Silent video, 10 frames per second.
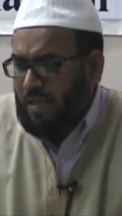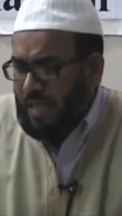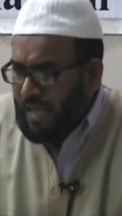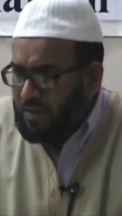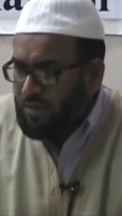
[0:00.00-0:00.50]

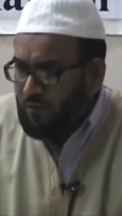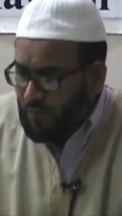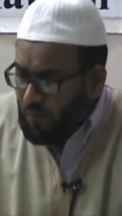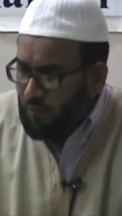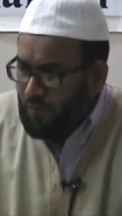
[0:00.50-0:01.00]
The age
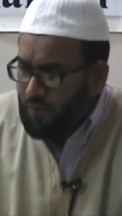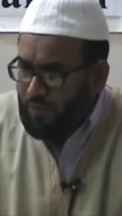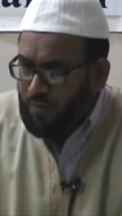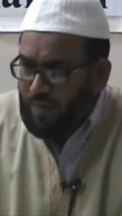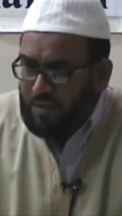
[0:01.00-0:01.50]
of
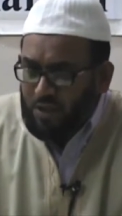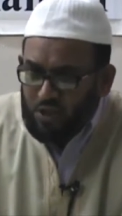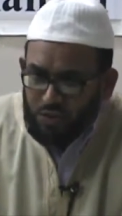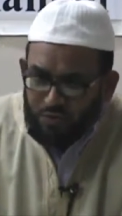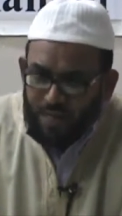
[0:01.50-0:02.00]
youth and the
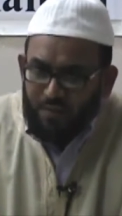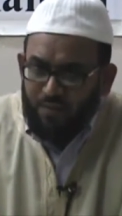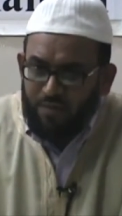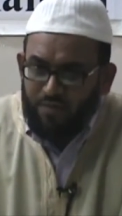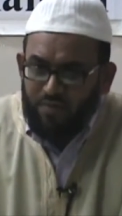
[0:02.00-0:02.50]

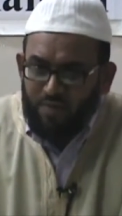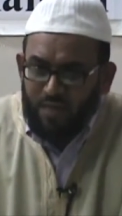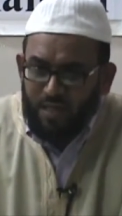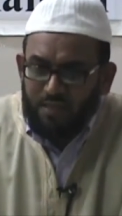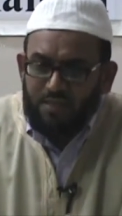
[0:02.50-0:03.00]
strength
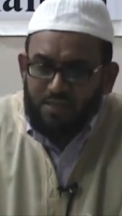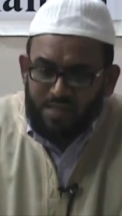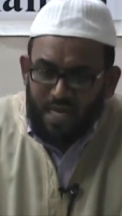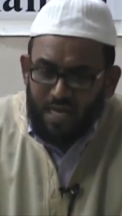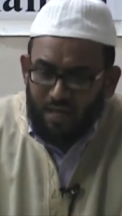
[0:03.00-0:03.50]
and the
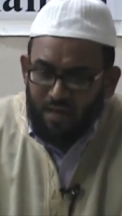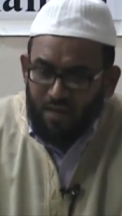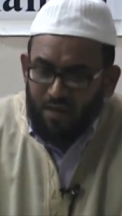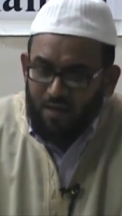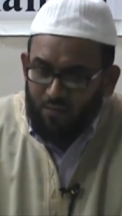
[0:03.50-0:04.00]
desire
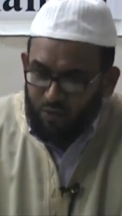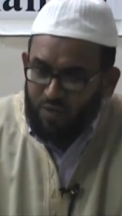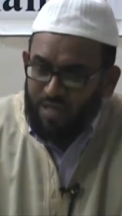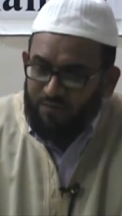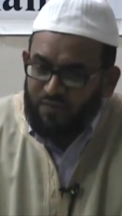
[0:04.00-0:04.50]

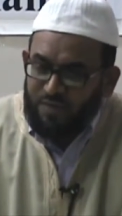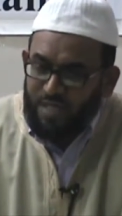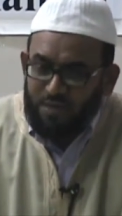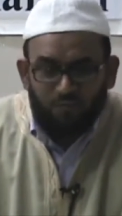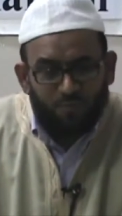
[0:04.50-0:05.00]
which you have
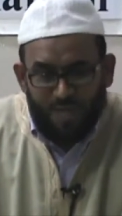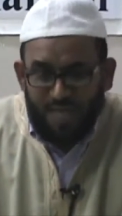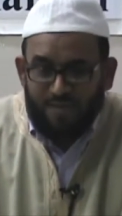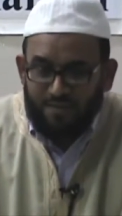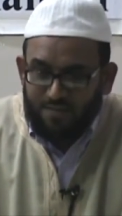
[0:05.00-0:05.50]
today, it will
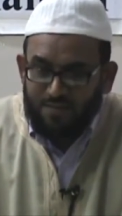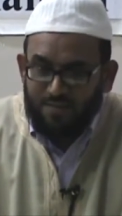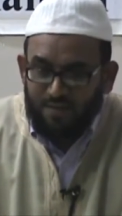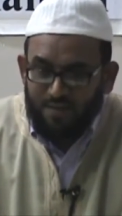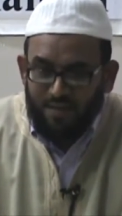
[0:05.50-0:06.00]

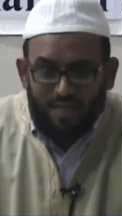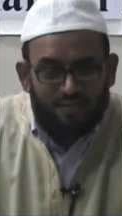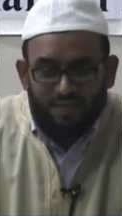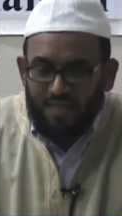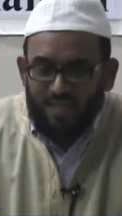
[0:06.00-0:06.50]
pass.
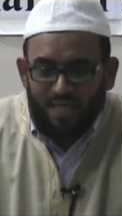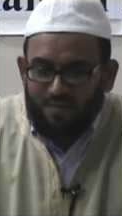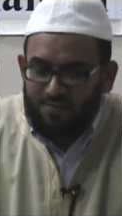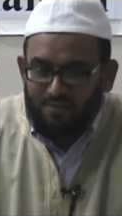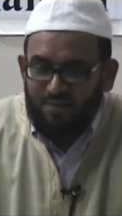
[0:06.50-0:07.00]
Age
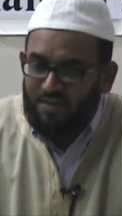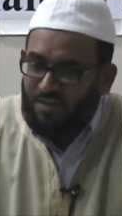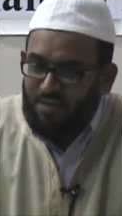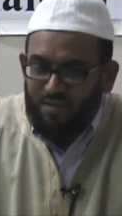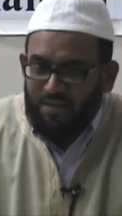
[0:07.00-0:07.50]
98,
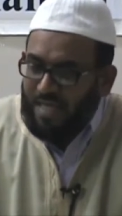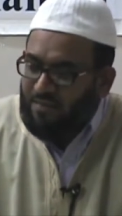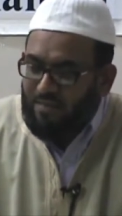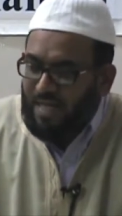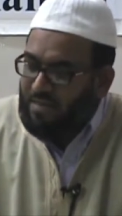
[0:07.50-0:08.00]

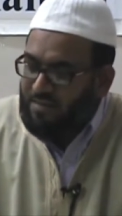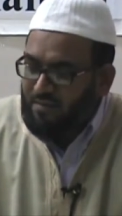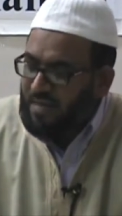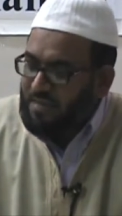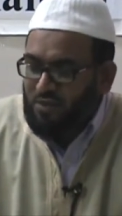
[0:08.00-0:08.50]
that,
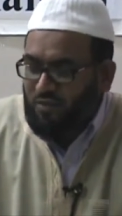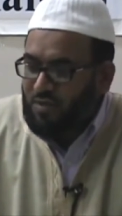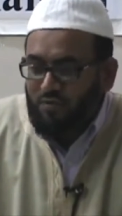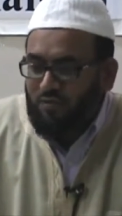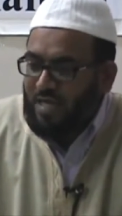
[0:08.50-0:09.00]
that, that
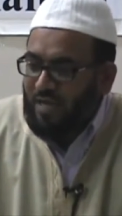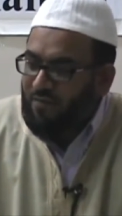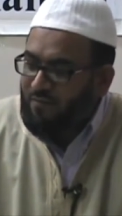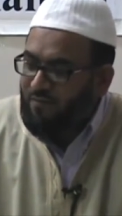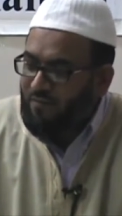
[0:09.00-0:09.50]
strength you won't
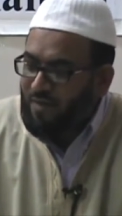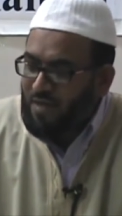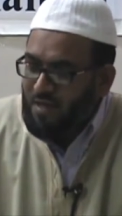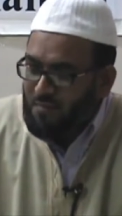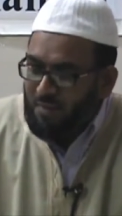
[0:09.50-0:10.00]
have.
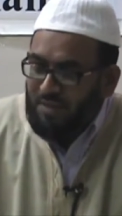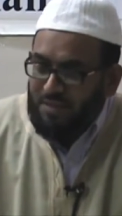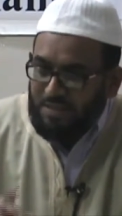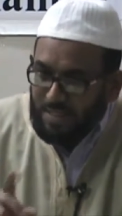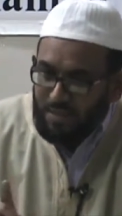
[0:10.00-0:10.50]
But
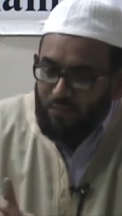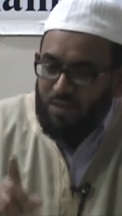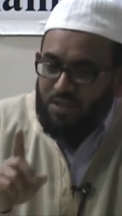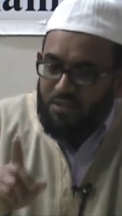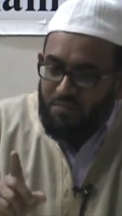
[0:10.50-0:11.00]
the sin
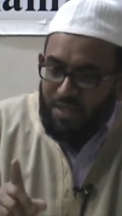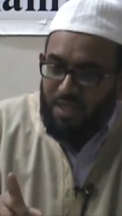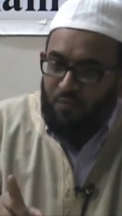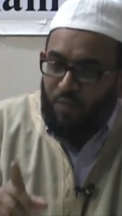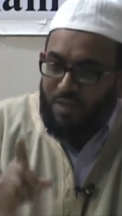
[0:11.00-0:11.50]
was
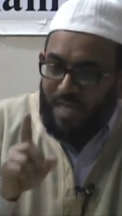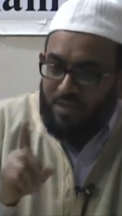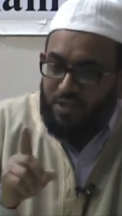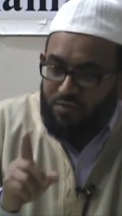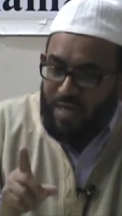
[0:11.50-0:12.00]
committed with
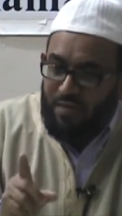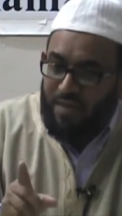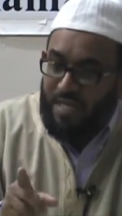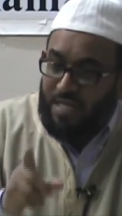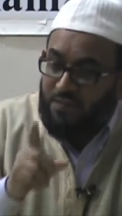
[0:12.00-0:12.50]
that
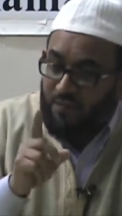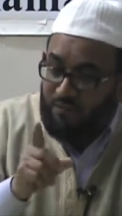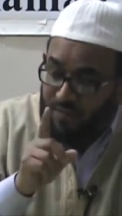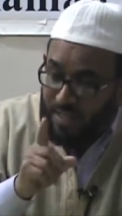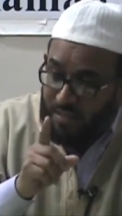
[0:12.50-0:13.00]
strength in age
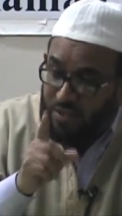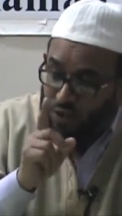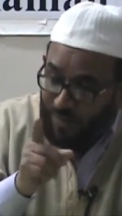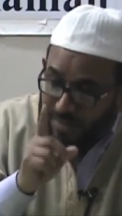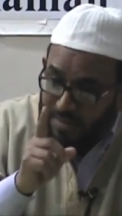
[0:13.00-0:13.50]
15
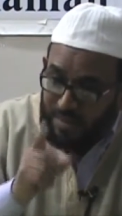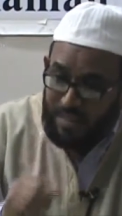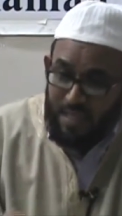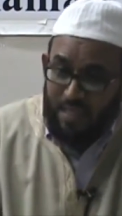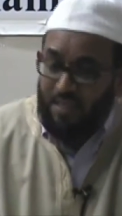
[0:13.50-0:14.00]
and
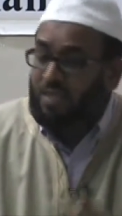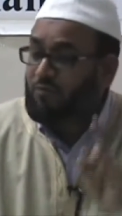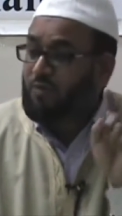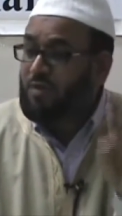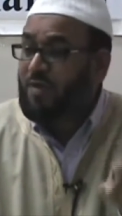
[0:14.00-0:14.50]
20,
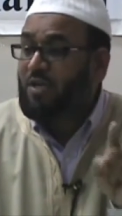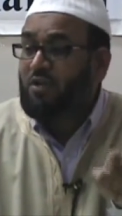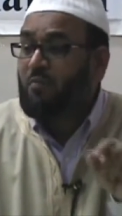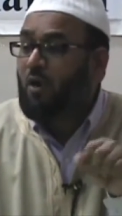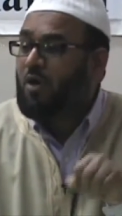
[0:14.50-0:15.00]
that will remain
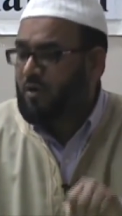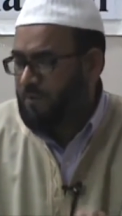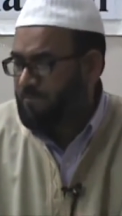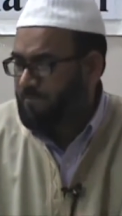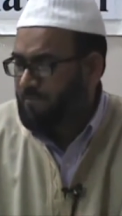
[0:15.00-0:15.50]
on the
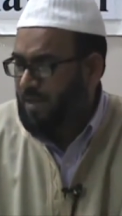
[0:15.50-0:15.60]
book.